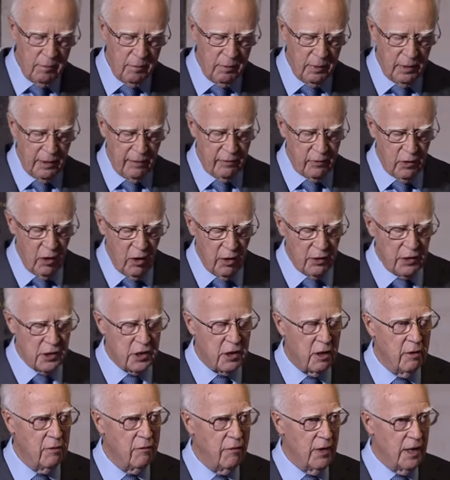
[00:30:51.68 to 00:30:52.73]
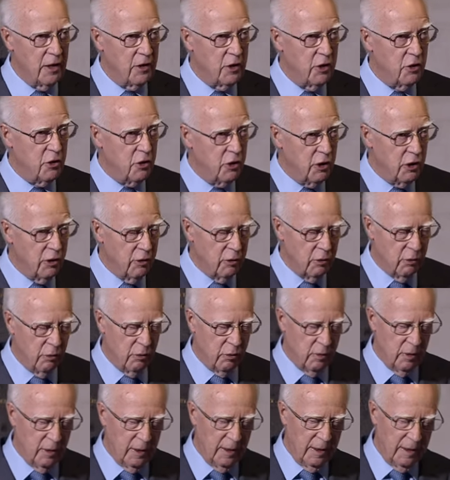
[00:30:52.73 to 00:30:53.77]
But if God has convicted
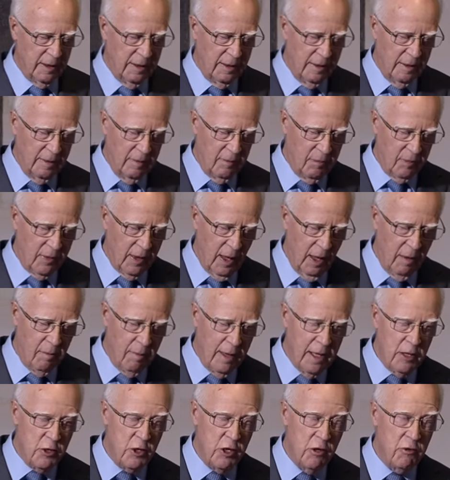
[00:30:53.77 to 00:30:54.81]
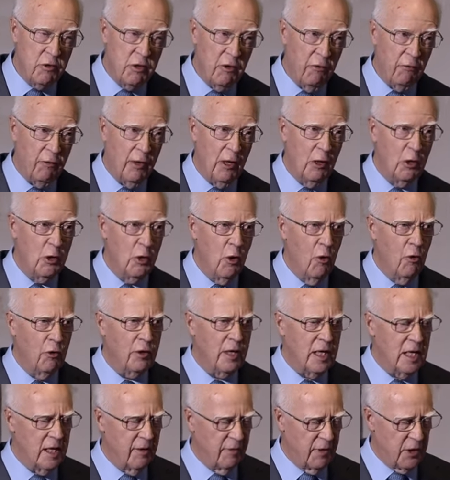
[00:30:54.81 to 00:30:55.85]
you and made you to feel your
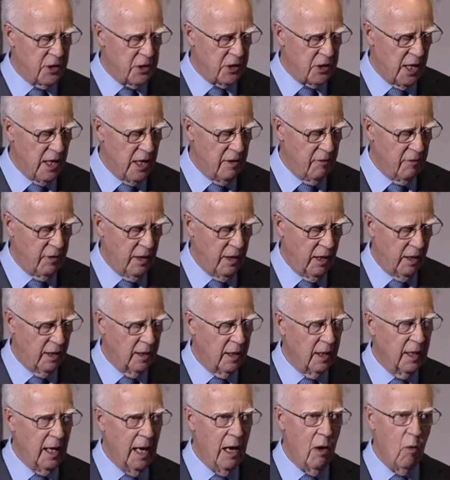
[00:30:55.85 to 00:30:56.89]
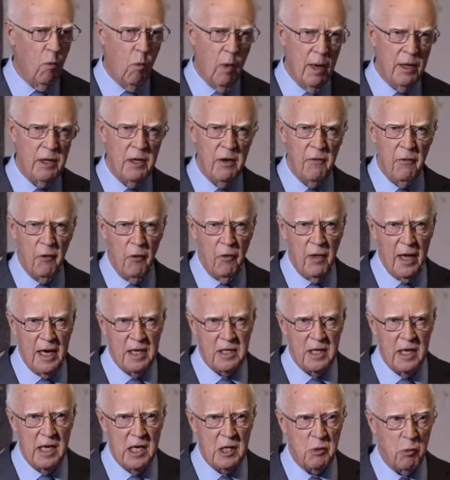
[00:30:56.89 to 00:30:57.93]
need of a Saviour, how wonderful that
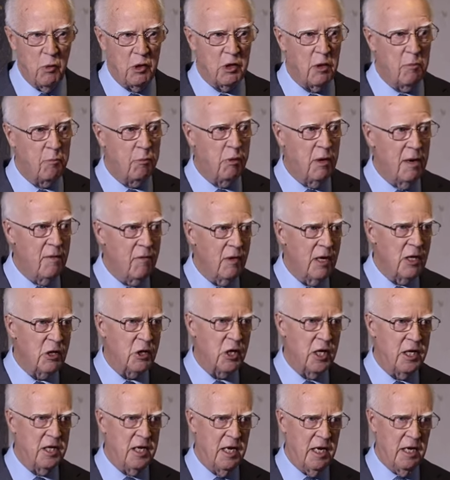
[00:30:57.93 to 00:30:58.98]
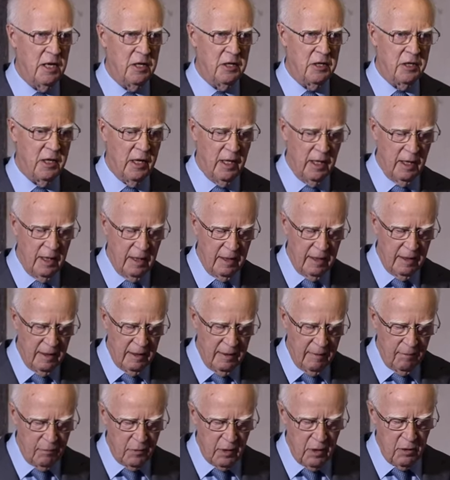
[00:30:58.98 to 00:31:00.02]
is. What a privilege it is
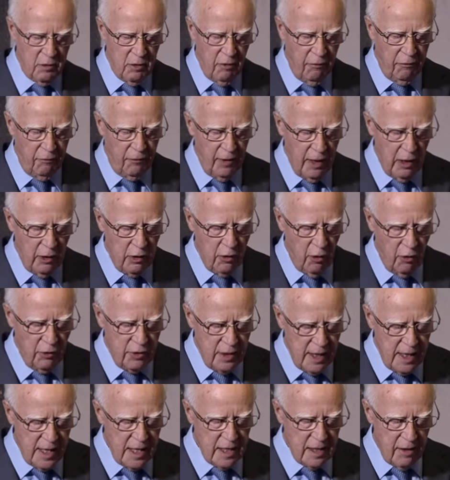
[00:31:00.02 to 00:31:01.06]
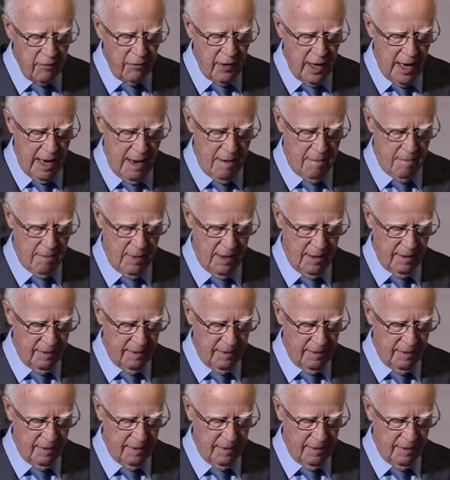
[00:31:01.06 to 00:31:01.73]
to feel your need of him.